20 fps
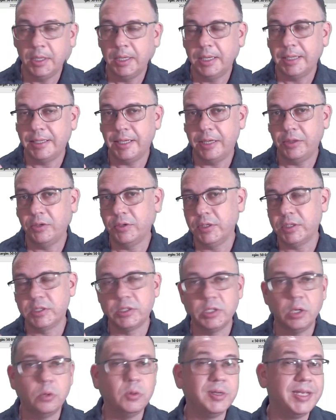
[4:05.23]
Now there is
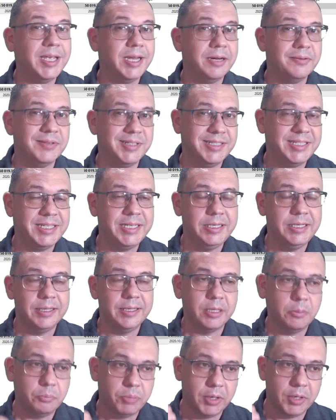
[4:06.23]
no guarantee that
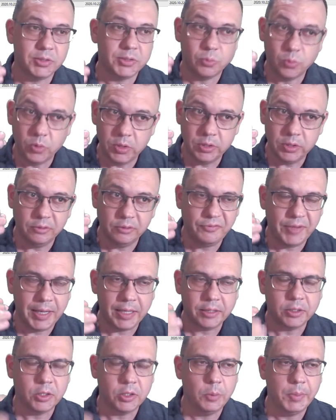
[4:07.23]
the price will in
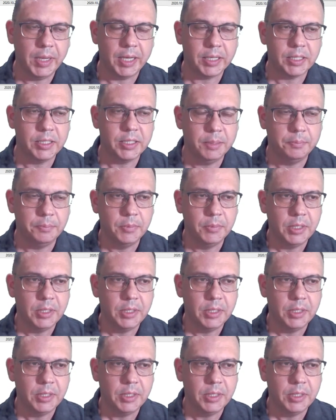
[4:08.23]
fact go back up.